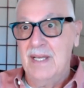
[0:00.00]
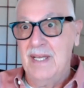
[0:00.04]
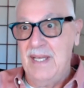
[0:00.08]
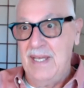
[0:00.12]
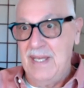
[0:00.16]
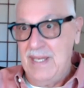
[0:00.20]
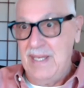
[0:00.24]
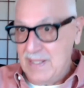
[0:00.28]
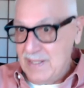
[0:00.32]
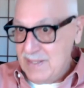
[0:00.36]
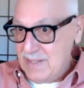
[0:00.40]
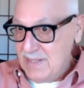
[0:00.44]

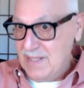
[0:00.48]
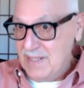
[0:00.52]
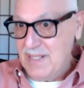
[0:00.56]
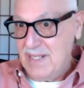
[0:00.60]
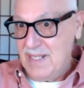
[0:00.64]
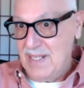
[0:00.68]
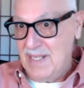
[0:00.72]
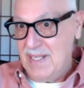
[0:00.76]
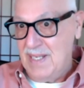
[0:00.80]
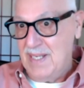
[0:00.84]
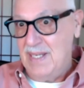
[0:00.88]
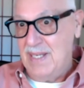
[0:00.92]
And
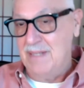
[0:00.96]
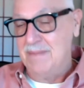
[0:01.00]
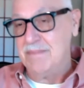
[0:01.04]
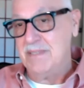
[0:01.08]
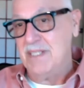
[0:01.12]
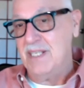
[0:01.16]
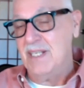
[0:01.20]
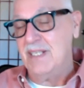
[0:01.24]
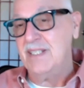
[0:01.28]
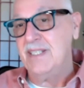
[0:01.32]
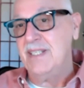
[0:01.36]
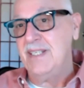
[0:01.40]
I'm
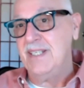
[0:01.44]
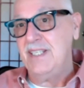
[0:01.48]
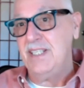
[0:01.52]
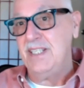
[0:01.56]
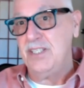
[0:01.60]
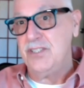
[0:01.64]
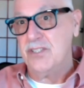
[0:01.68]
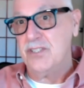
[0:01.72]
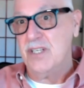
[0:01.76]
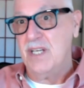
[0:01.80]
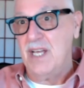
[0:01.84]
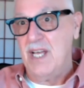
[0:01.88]
going to need
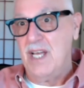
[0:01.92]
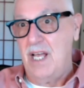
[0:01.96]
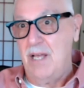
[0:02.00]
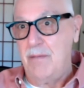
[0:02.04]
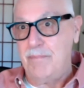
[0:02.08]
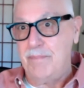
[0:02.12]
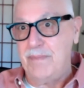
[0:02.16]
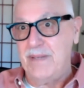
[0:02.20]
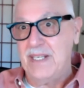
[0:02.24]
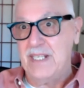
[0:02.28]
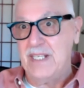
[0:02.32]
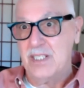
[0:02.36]
your
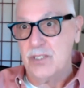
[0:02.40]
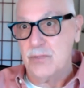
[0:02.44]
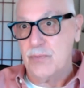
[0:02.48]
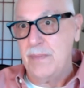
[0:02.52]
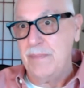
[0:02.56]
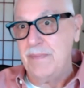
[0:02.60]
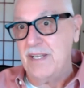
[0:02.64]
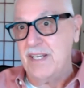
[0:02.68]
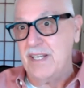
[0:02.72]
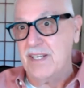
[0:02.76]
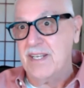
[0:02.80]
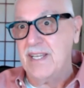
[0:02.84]
help because we
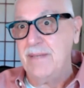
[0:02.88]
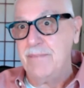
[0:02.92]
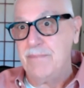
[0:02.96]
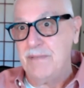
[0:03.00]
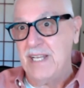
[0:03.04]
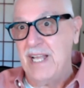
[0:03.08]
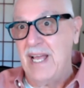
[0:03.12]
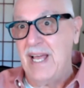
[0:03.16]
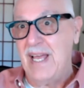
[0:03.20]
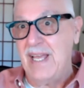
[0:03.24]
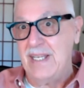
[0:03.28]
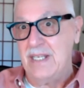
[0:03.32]
better keep an
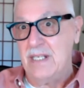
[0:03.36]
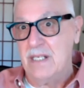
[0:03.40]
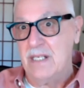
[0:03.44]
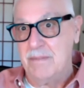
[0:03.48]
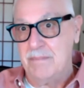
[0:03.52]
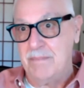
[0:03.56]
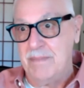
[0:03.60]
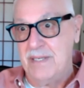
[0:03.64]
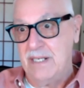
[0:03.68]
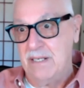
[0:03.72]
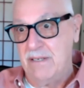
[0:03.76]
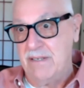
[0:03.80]
eye on
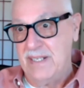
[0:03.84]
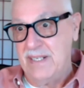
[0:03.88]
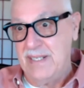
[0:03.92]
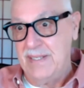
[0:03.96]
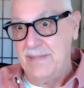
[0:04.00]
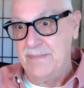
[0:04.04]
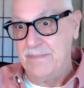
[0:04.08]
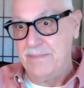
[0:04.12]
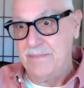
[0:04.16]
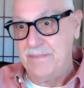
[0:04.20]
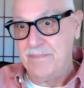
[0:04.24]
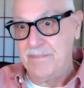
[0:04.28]
Mary.
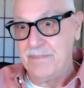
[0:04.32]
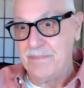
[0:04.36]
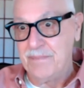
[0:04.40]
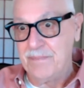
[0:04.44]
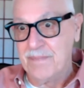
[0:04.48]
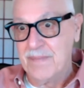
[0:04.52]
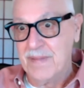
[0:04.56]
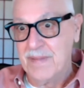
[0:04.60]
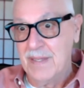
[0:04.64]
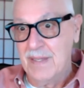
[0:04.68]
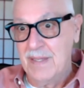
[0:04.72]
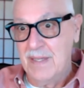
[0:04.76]

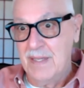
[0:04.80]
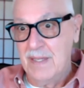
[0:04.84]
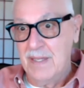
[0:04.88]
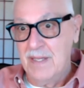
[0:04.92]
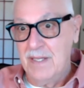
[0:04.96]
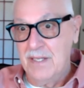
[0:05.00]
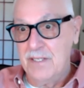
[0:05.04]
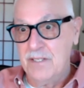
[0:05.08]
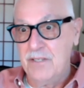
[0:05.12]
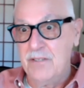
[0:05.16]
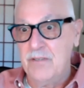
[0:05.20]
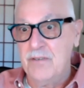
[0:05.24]

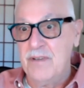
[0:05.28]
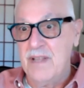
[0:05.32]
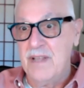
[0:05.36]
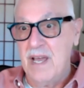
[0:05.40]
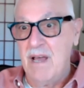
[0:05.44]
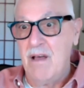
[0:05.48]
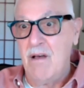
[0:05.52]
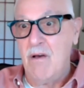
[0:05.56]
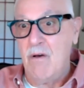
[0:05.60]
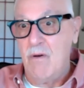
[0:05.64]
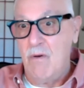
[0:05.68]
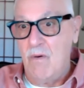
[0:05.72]
You
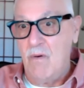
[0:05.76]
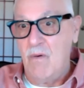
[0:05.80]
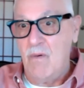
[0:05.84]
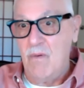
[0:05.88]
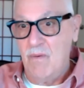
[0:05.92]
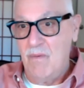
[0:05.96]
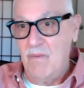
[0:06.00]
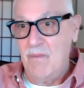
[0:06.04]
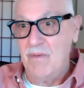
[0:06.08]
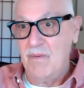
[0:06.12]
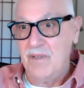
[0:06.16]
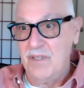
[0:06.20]
know
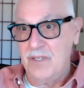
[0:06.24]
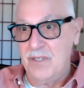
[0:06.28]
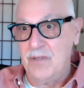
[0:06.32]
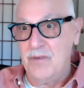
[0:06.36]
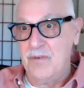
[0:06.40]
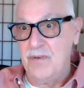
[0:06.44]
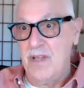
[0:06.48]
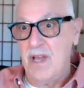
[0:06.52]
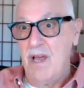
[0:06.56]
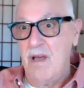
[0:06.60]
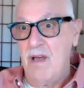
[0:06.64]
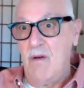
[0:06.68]

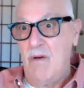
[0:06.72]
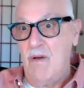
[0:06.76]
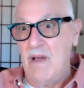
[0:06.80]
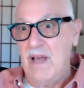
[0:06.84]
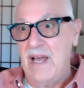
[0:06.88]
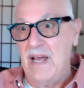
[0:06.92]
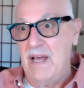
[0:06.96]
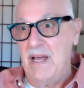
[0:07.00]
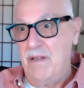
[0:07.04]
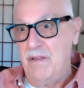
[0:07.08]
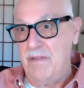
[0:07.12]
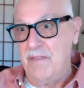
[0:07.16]

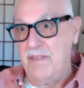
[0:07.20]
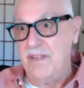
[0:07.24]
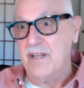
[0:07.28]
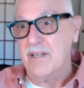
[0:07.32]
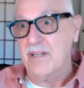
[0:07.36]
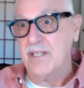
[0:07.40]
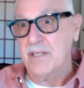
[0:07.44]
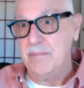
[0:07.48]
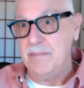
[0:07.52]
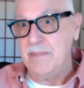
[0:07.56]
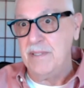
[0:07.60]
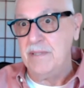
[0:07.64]
how there
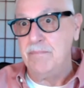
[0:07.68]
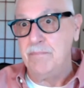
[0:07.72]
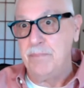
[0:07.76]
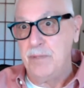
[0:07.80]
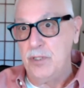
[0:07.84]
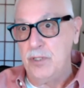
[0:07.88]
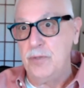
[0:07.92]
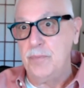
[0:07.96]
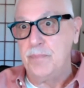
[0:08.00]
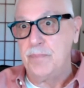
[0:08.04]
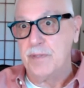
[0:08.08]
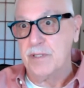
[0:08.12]
can be
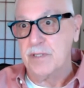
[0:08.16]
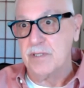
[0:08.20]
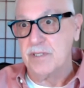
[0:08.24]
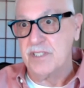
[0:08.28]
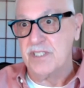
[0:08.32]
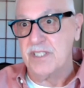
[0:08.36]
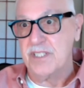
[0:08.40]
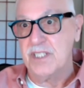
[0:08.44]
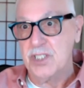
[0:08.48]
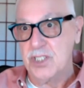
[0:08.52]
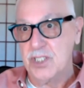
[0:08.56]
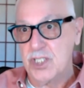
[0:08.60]
bloopers
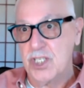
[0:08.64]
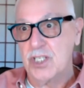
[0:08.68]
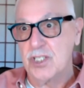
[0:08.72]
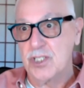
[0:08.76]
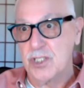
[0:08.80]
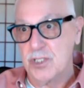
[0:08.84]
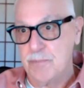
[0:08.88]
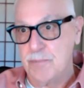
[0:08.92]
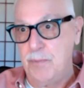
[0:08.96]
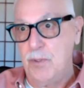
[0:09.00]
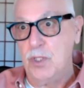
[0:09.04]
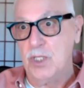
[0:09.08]
in
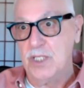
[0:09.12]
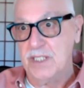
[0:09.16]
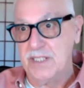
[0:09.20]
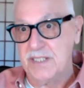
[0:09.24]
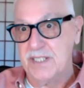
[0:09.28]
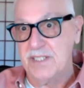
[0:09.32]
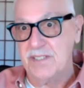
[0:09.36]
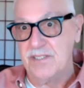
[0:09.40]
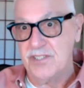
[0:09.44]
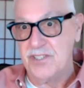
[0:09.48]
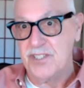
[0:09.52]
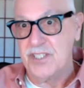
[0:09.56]
church
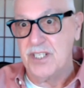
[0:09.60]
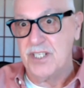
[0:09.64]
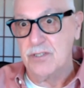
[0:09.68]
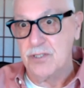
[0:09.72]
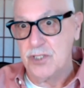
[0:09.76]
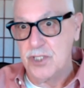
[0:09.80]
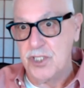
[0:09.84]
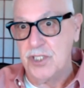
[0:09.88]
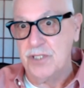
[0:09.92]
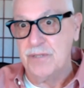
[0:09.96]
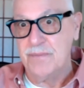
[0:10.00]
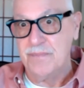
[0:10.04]
bulletins,
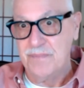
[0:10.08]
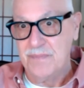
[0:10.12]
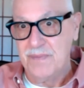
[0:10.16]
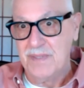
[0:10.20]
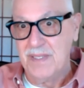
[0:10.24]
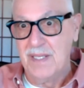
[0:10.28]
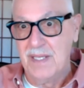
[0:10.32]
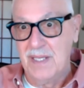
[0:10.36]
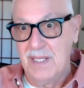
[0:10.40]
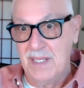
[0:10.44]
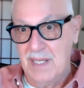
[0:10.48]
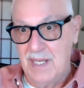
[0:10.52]
don't you?
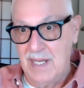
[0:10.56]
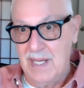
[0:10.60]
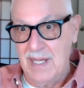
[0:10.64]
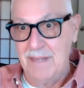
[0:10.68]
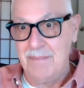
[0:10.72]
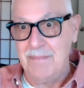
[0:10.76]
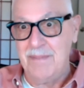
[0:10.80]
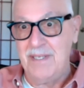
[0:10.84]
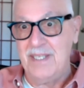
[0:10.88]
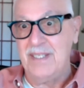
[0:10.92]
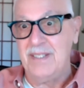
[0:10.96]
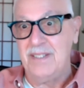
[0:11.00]
I
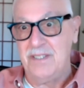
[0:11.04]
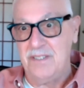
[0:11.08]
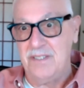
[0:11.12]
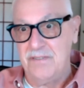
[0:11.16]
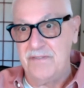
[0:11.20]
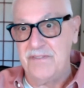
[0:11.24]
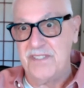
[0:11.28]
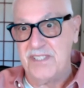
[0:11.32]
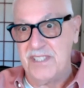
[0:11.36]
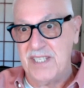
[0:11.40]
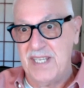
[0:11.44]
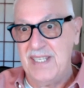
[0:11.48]
mean,
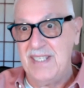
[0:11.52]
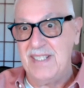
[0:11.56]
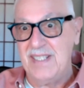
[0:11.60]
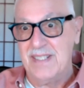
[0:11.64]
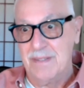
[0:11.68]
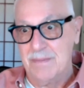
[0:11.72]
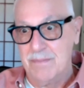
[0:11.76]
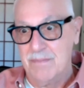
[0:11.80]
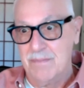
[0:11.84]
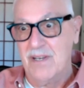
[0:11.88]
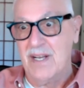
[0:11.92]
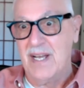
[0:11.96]
you've seen
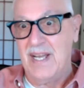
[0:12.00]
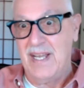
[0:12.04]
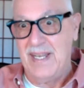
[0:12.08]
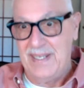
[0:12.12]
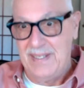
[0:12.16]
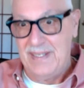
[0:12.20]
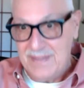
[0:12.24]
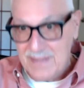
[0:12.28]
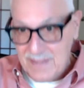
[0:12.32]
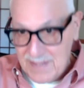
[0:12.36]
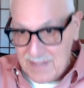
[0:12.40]
them, right?